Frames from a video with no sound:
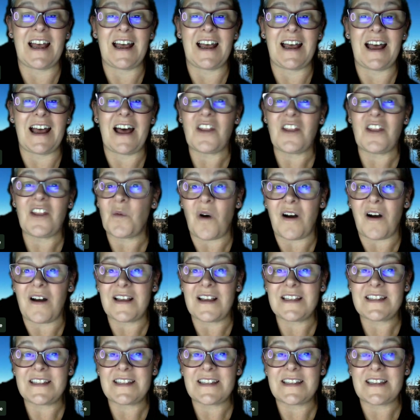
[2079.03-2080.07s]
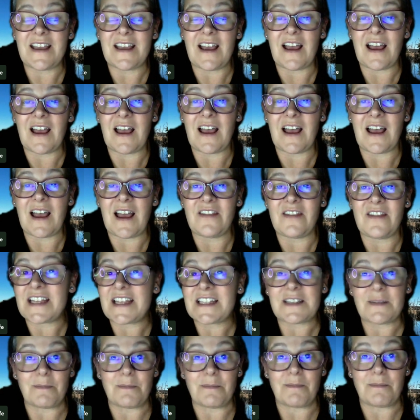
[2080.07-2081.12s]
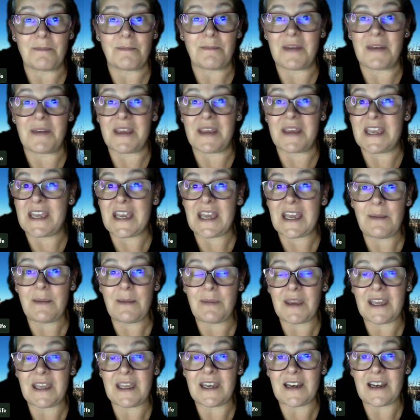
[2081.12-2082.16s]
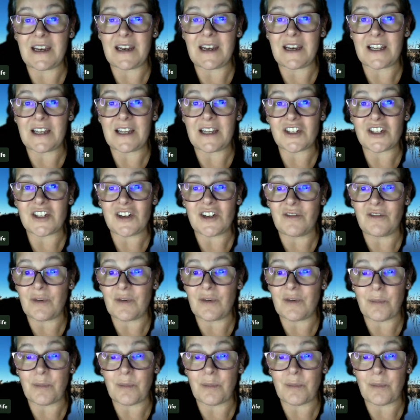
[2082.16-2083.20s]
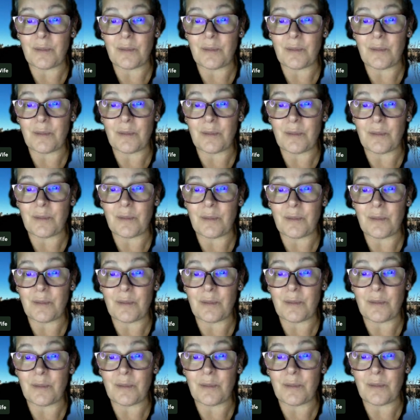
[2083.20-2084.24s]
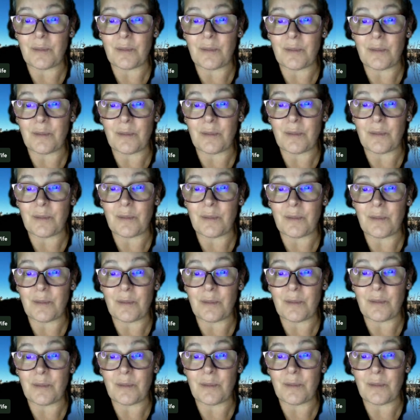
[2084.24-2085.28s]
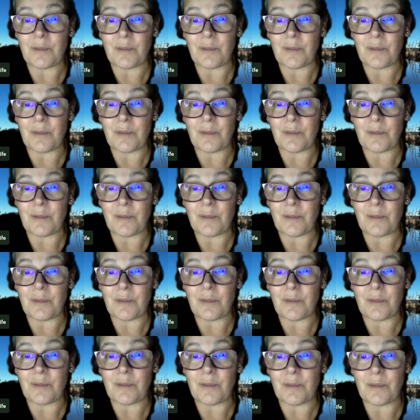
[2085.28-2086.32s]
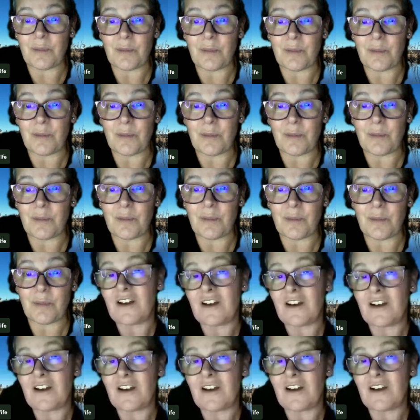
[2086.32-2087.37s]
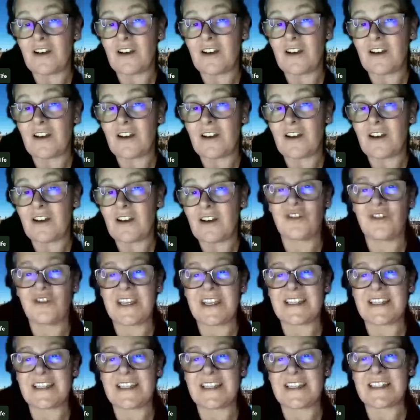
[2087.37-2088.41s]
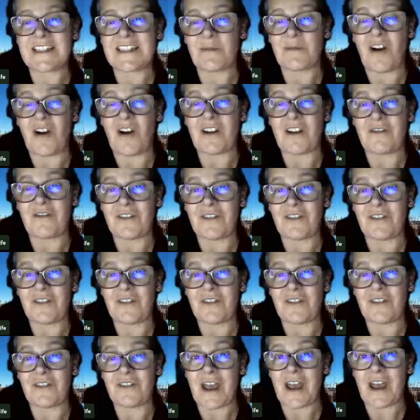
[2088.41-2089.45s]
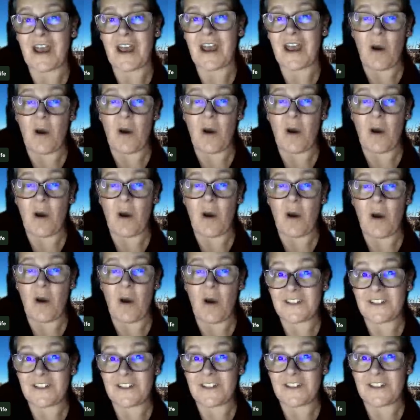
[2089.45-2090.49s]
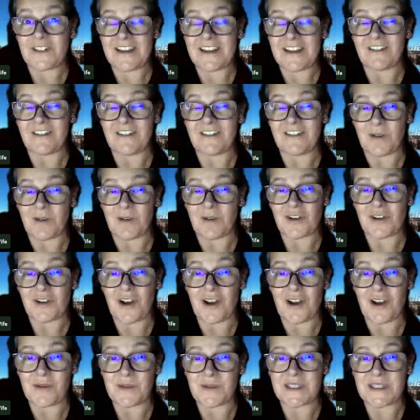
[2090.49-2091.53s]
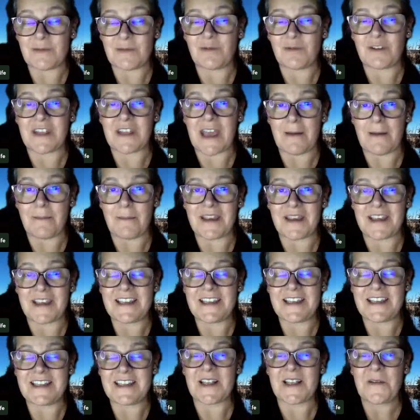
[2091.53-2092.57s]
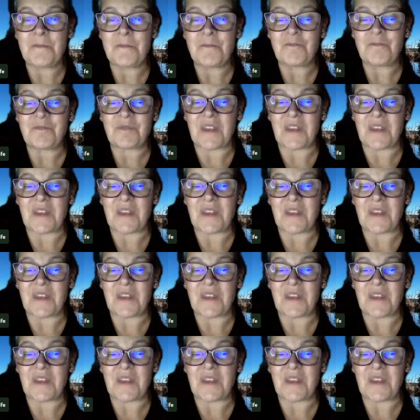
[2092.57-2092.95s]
Otherwise, that's beekeeping in a nutshell for preparation for coming spring. And certainly there will be plenty of videos for you to watch to get some kind of feel for what we do here at Mojo Homestead with our bees.